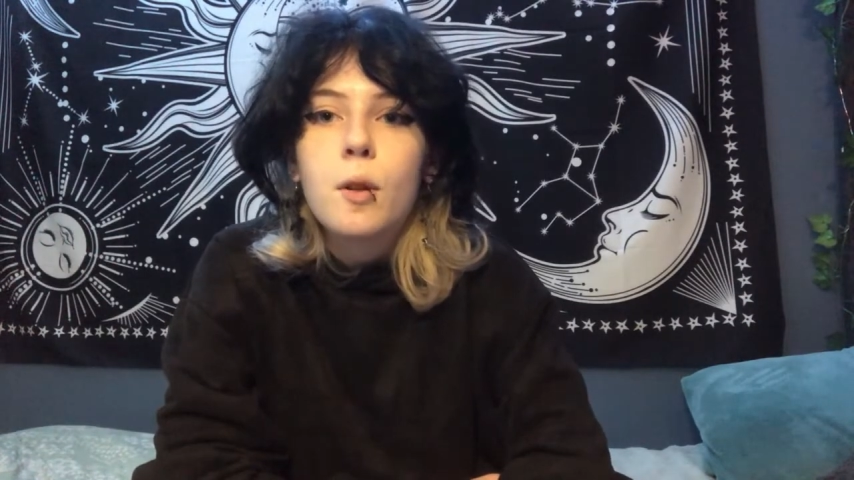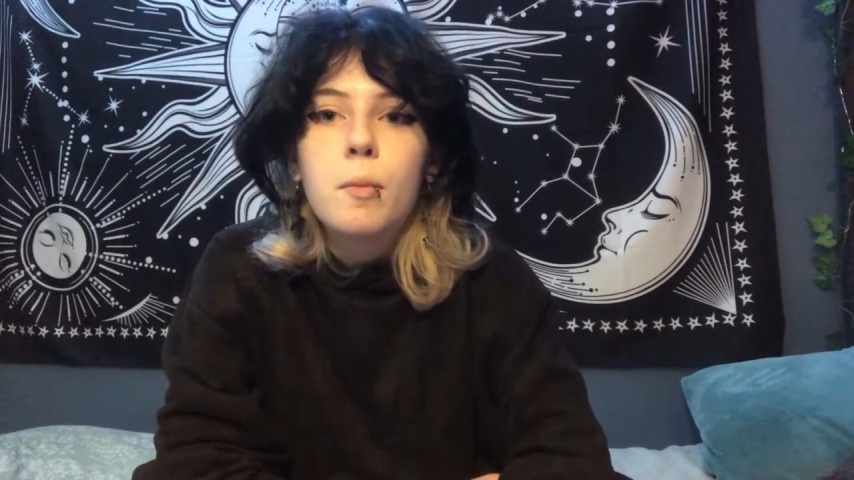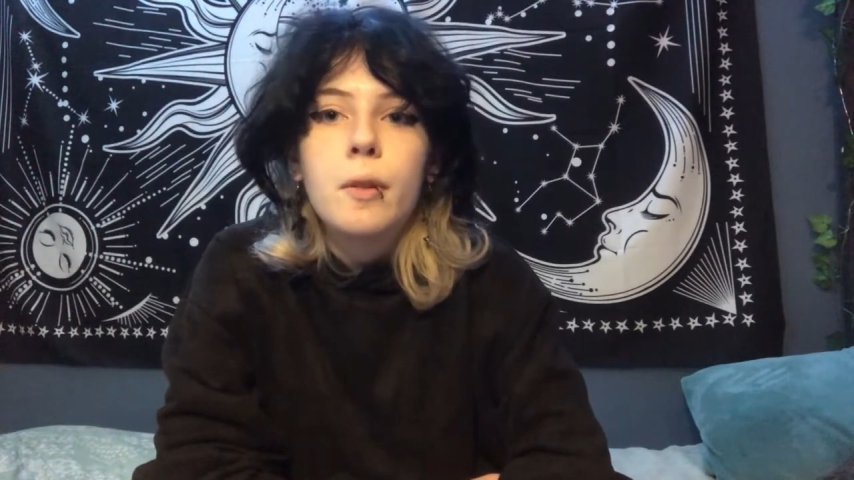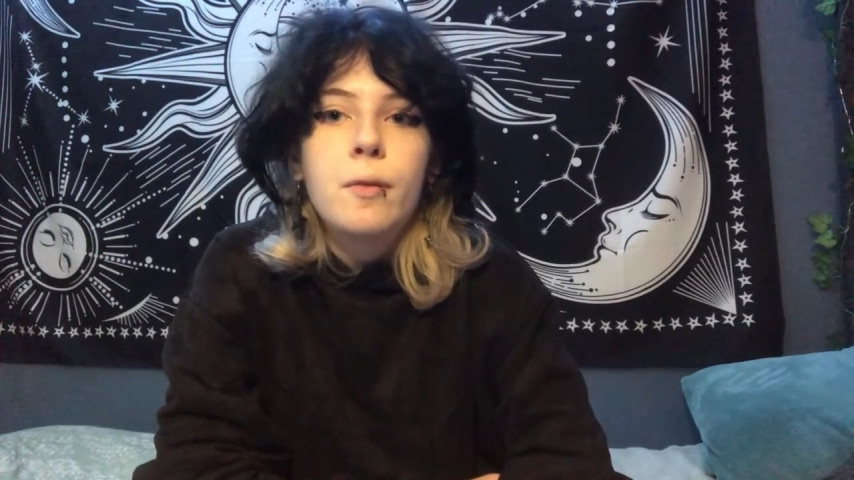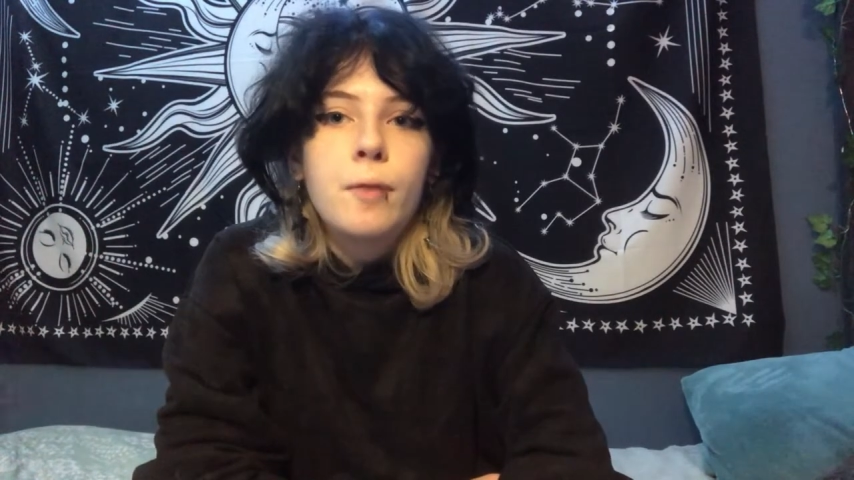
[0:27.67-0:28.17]

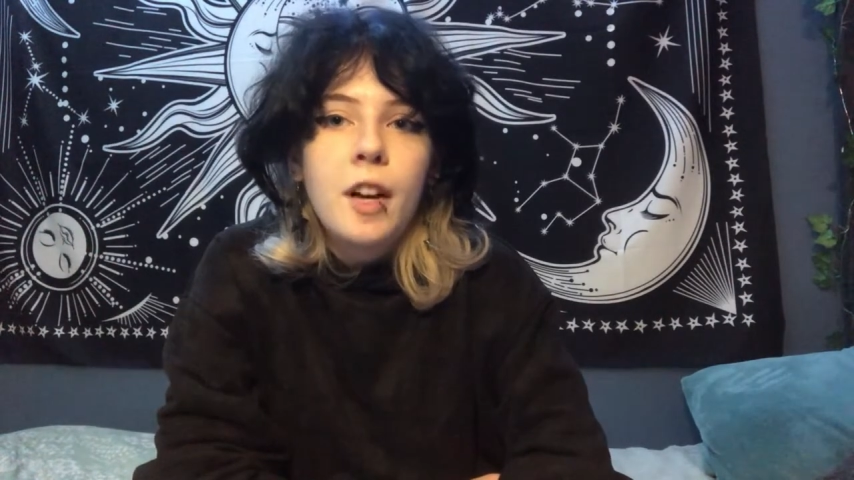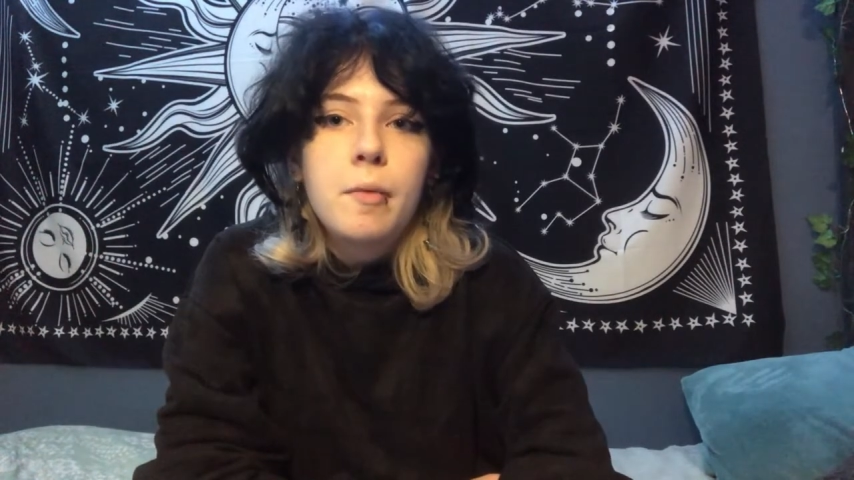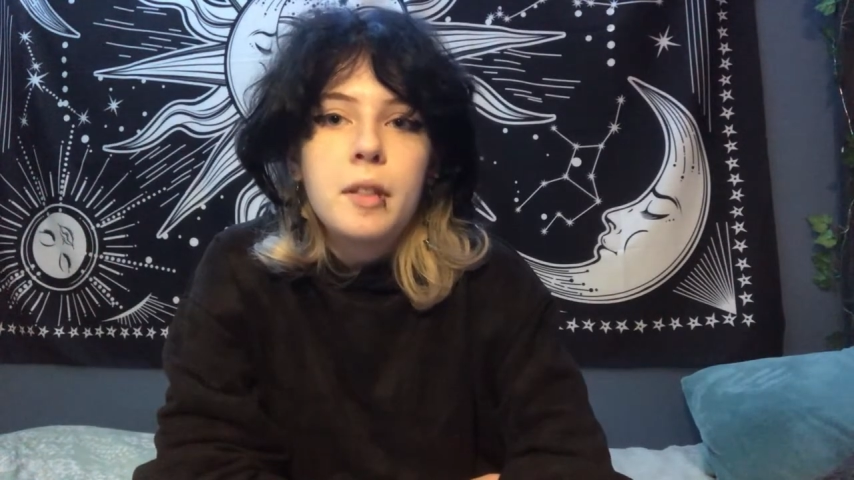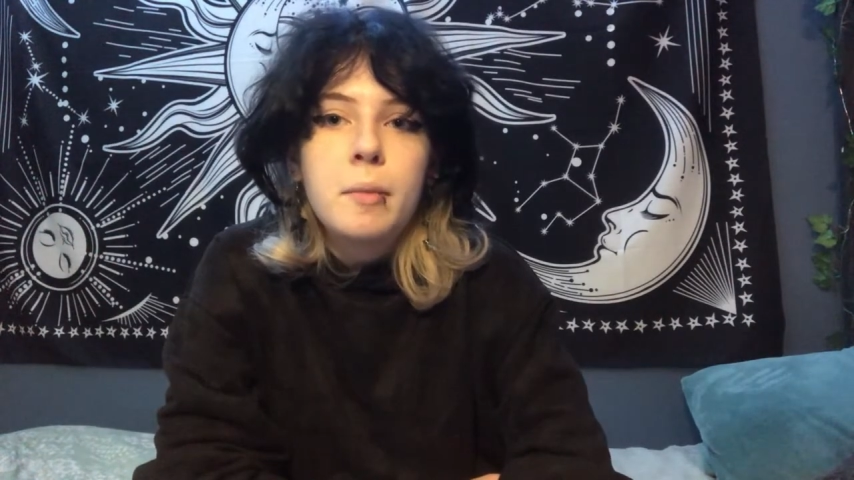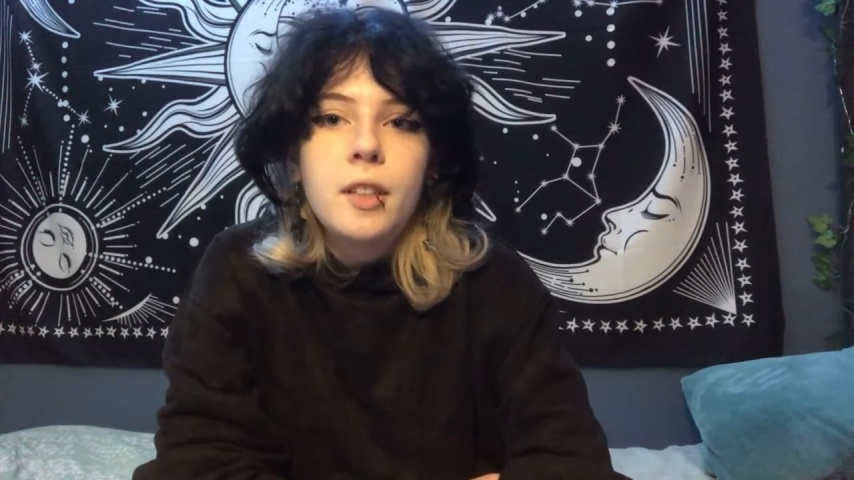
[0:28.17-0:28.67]

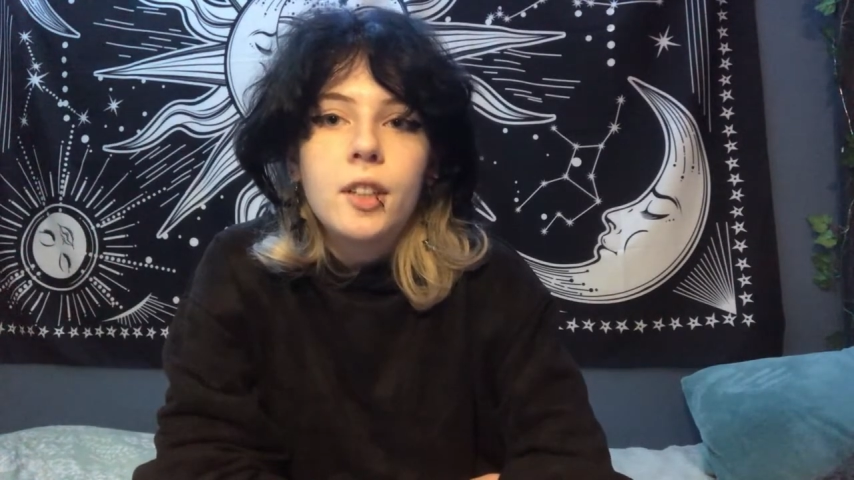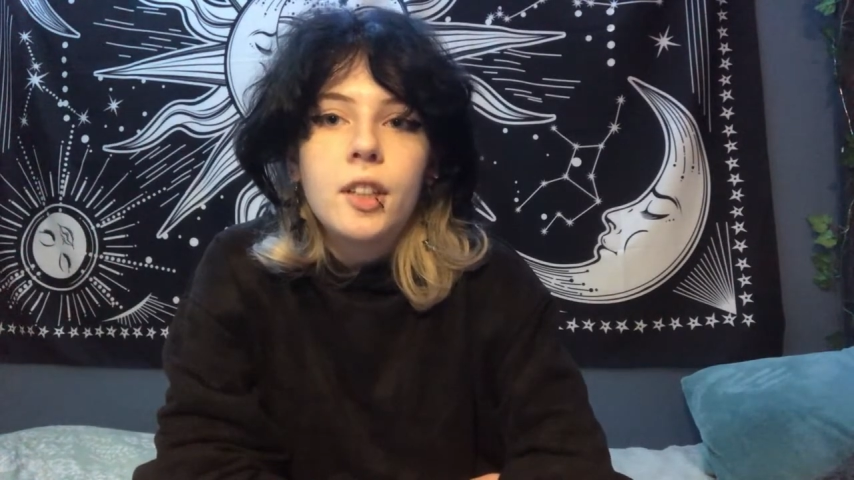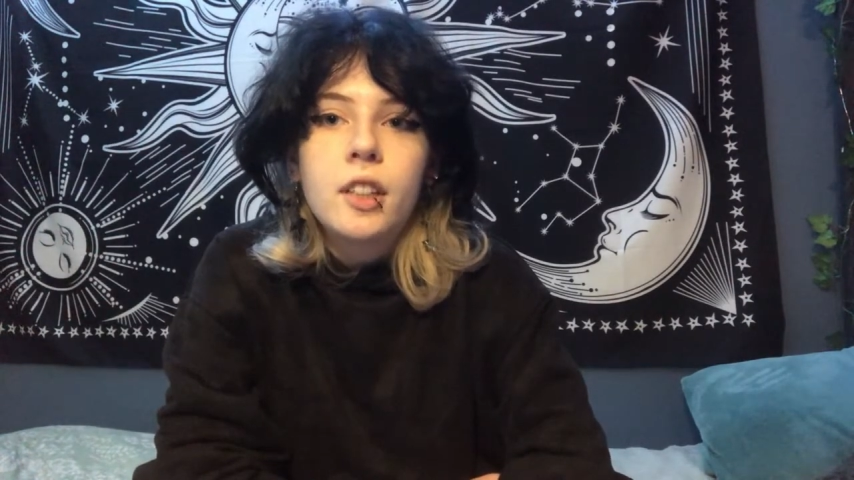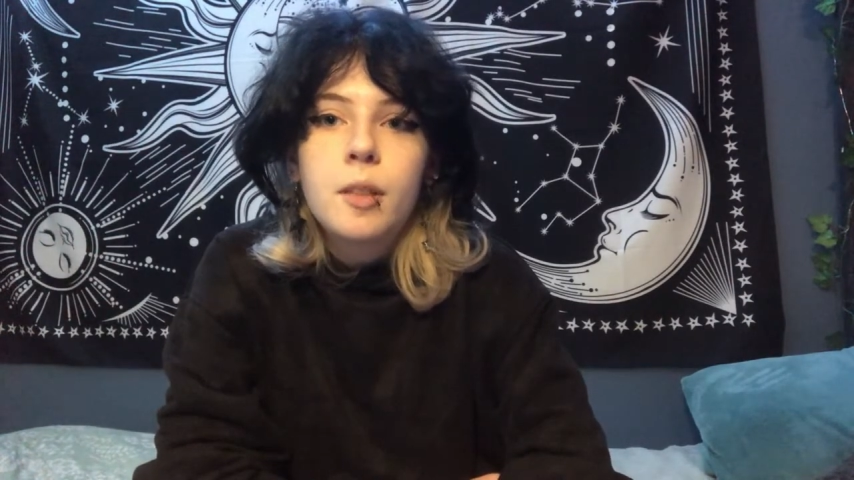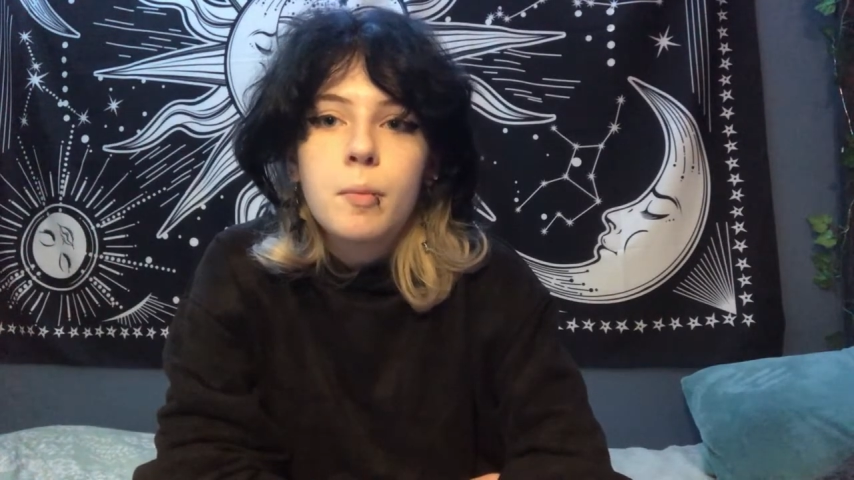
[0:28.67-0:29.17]
4.5mm hook,